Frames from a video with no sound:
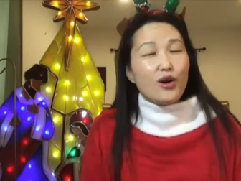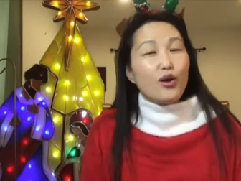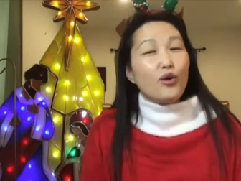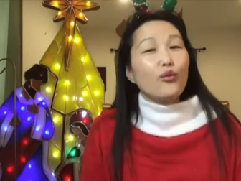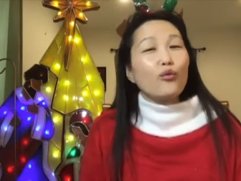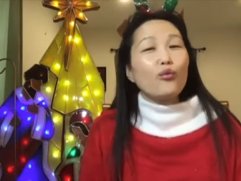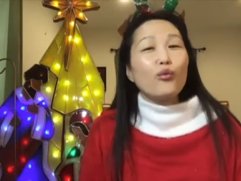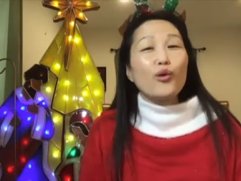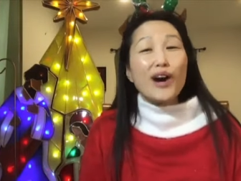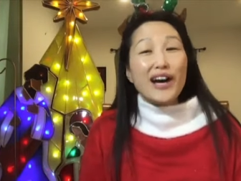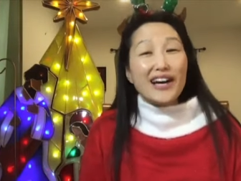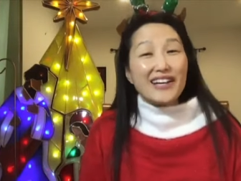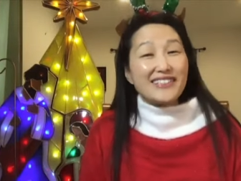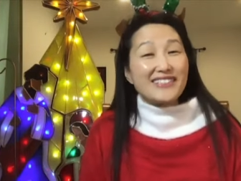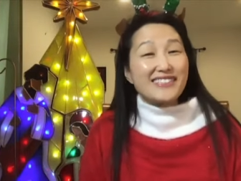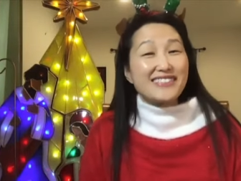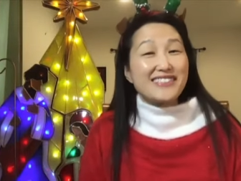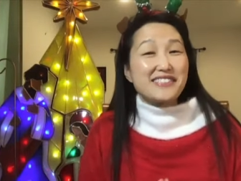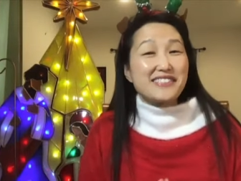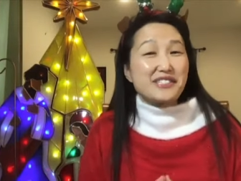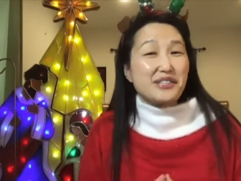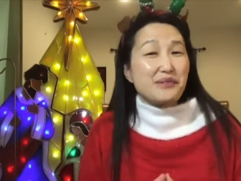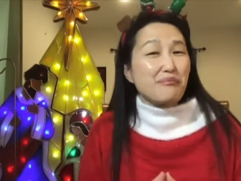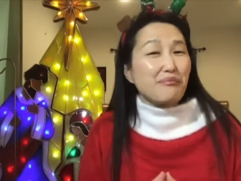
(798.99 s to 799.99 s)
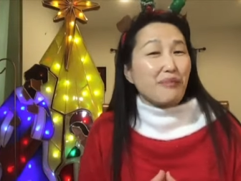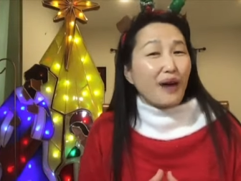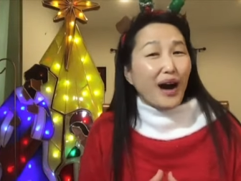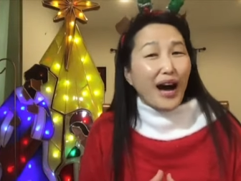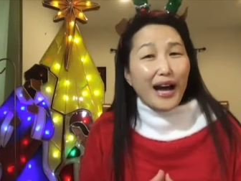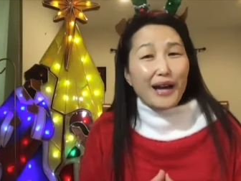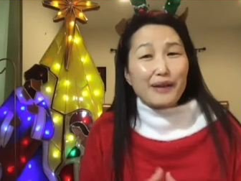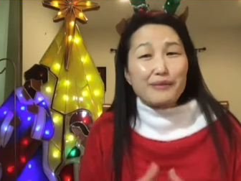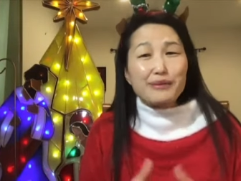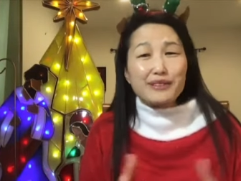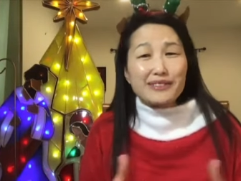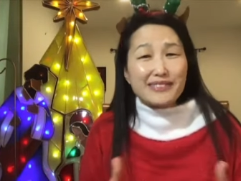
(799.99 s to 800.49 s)
What does the
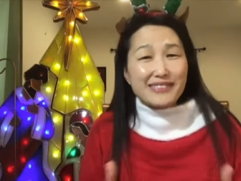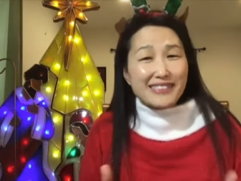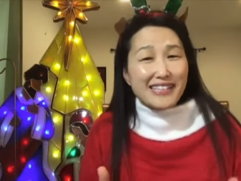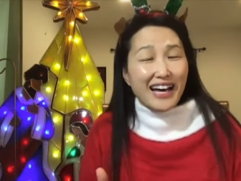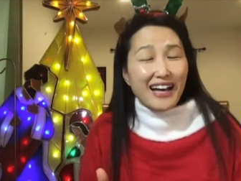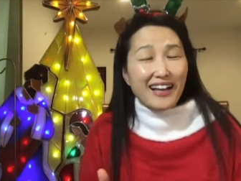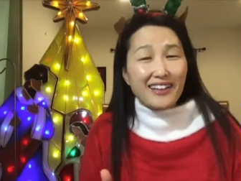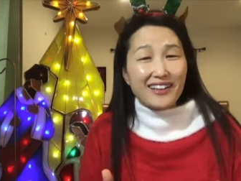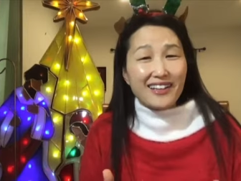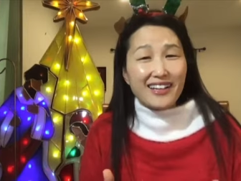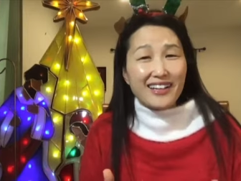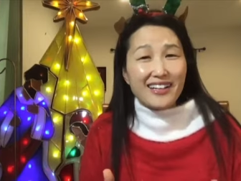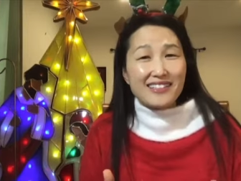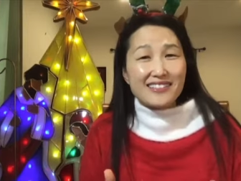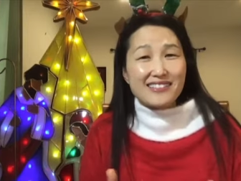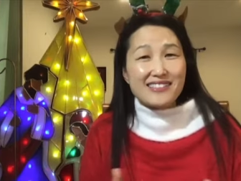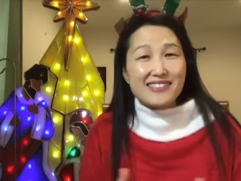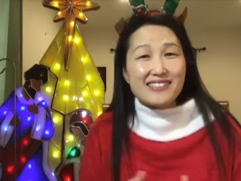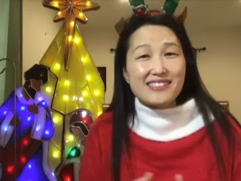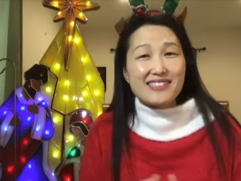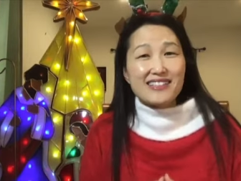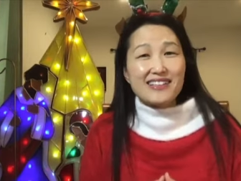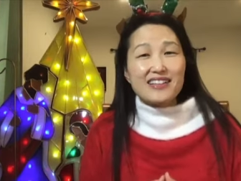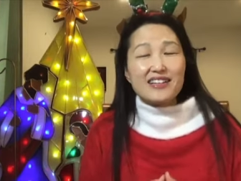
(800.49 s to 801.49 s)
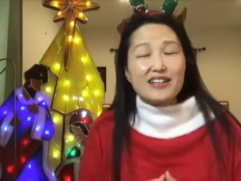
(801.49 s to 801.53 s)
Bible tell us?